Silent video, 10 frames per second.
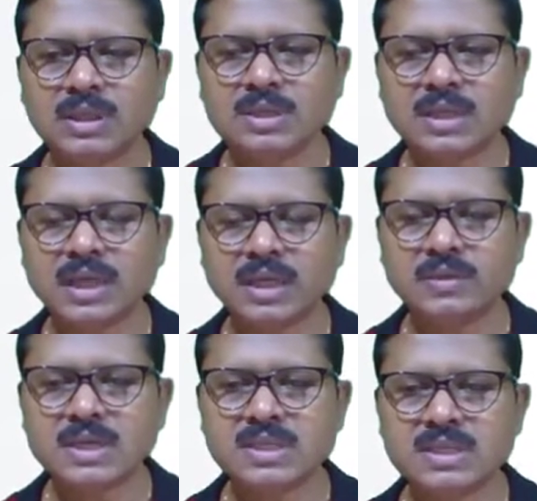this
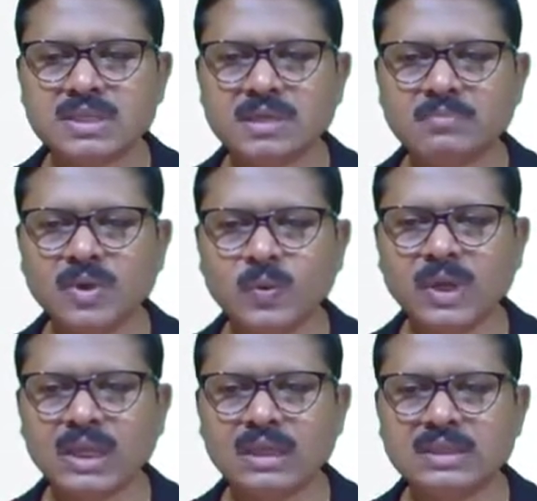electronic system
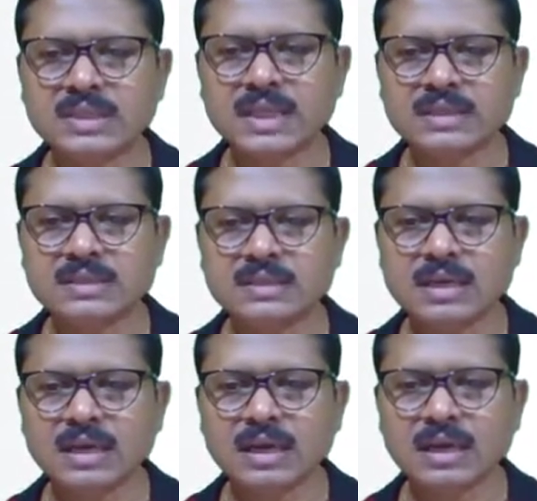will change
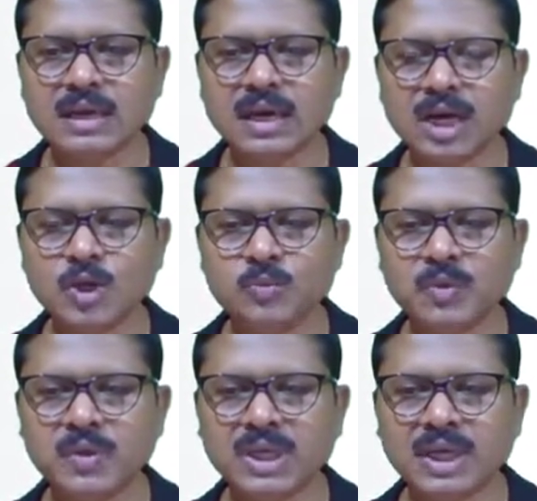the
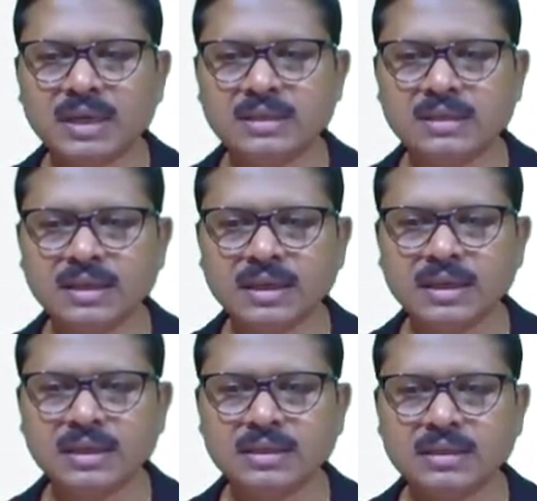output current
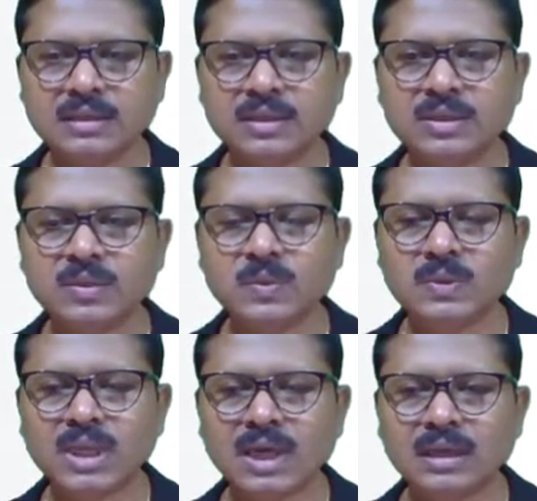here
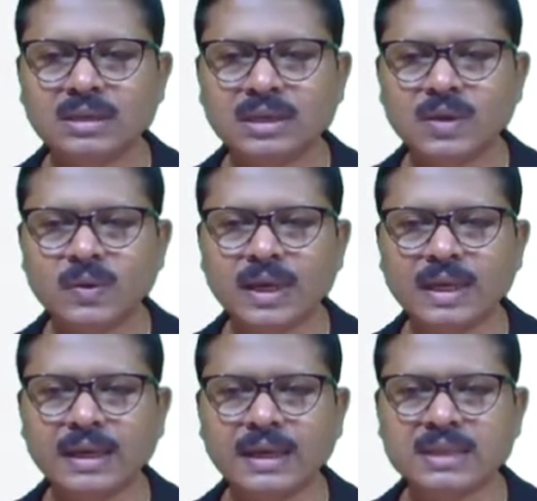to the
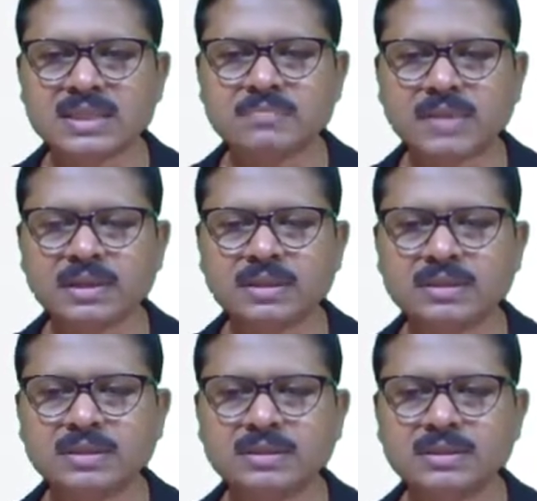coil arrangement,